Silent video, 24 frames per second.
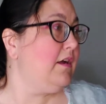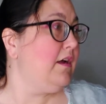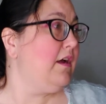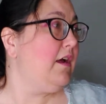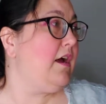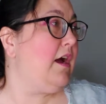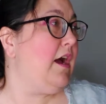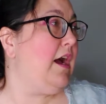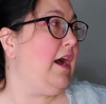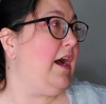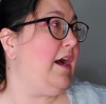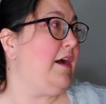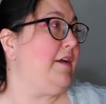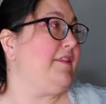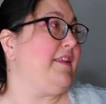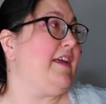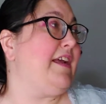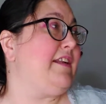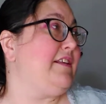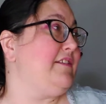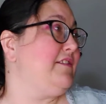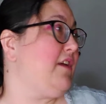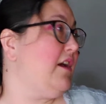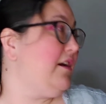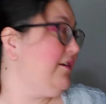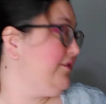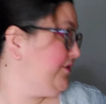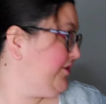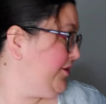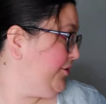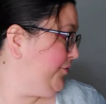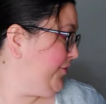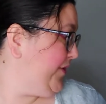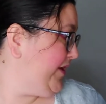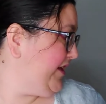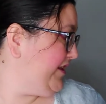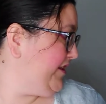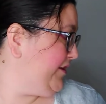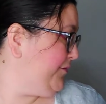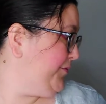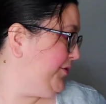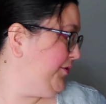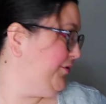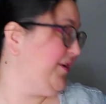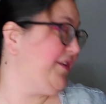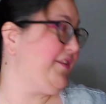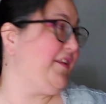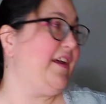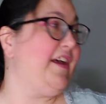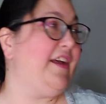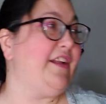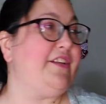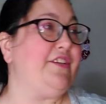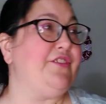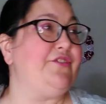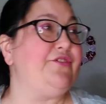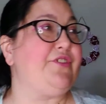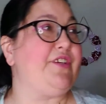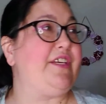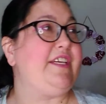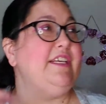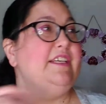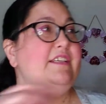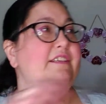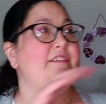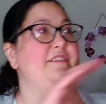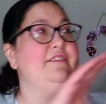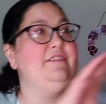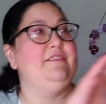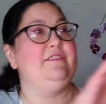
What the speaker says: that is also Winnie the Pooh and the Honey Tree.